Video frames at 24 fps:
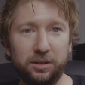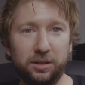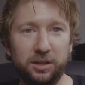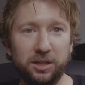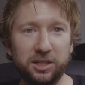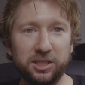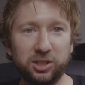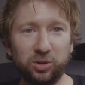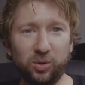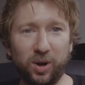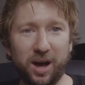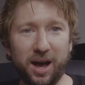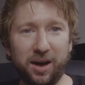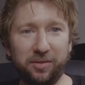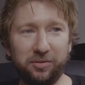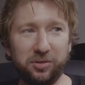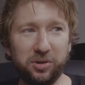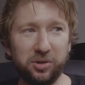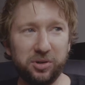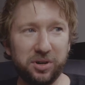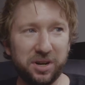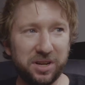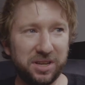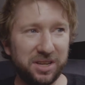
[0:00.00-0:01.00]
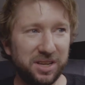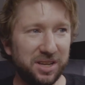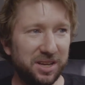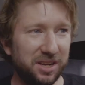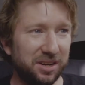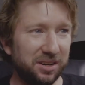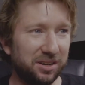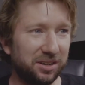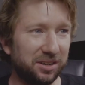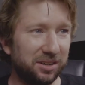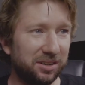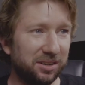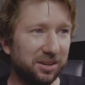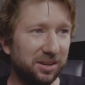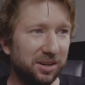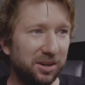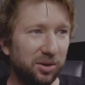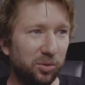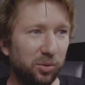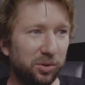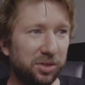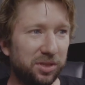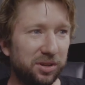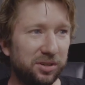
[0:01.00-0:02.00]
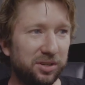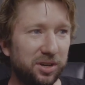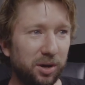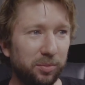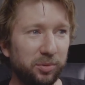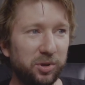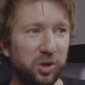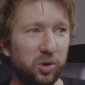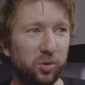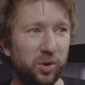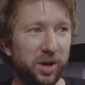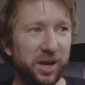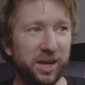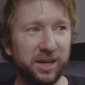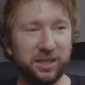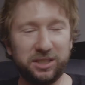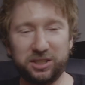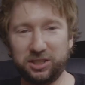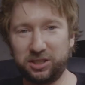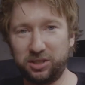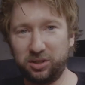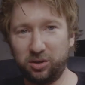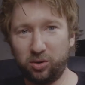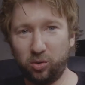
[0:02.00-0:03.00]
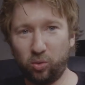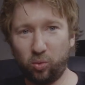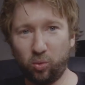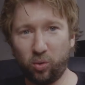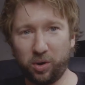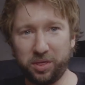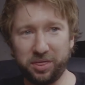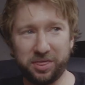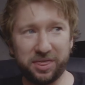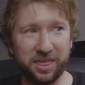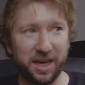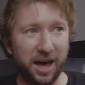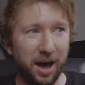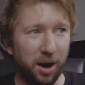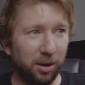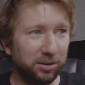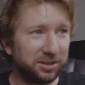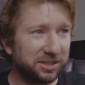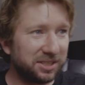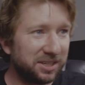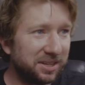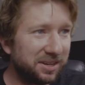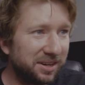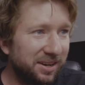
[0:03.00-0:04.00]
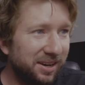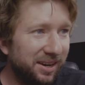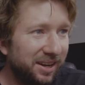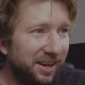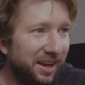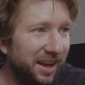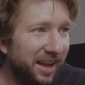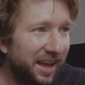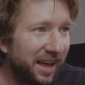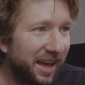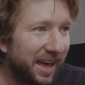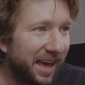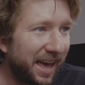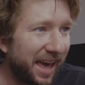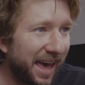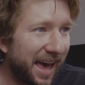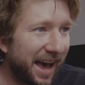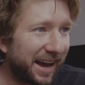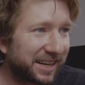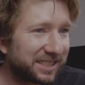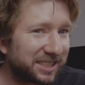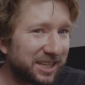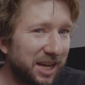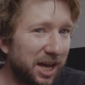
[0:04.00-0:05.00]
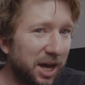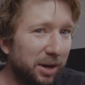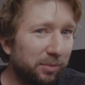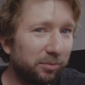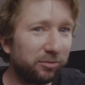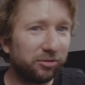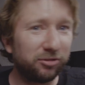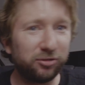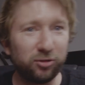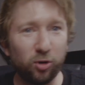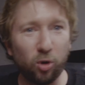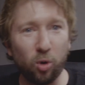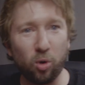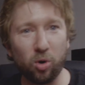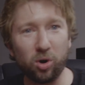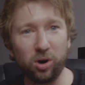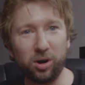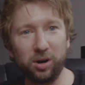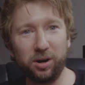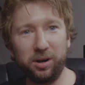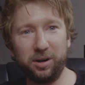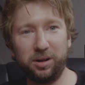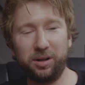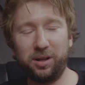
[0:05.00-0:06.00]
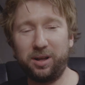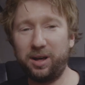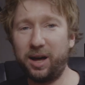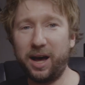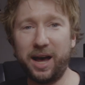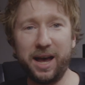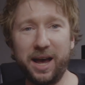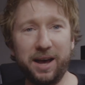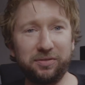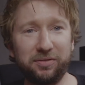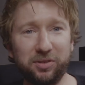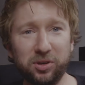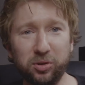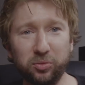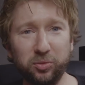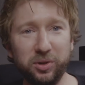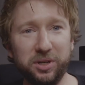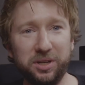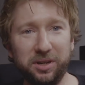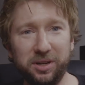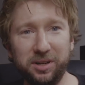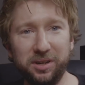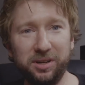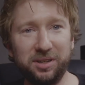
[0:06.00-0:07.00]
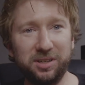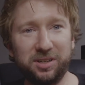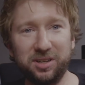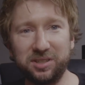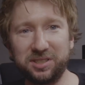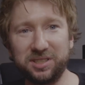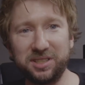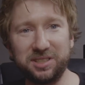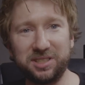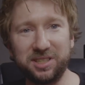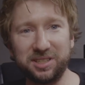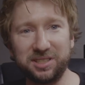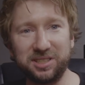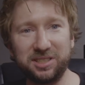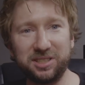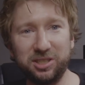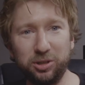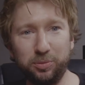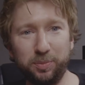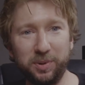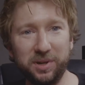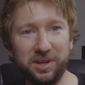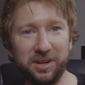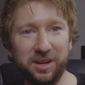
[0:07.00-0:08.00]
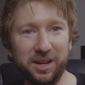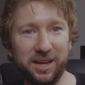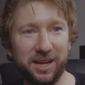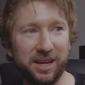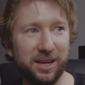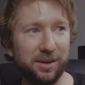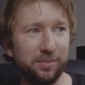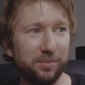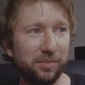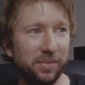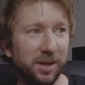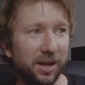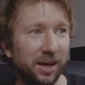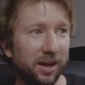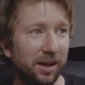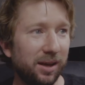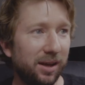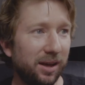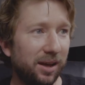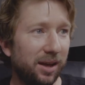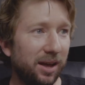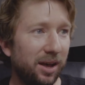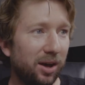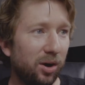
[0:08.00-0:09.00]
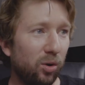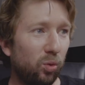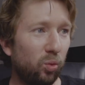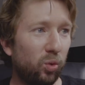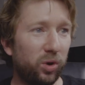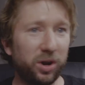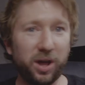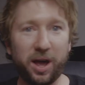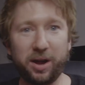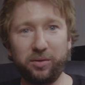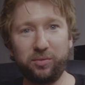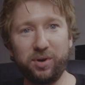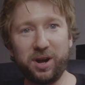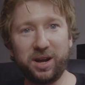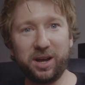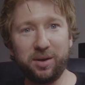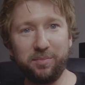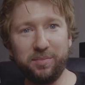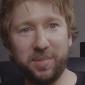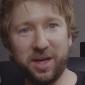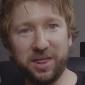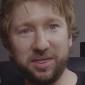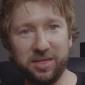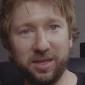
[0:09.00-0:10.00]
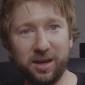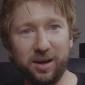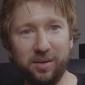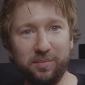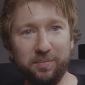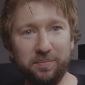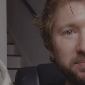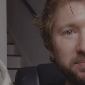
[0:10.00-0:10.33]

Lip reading: So after a year with the WH-1000XM4, I have to read it because it's a stupid name. Would I recommend them?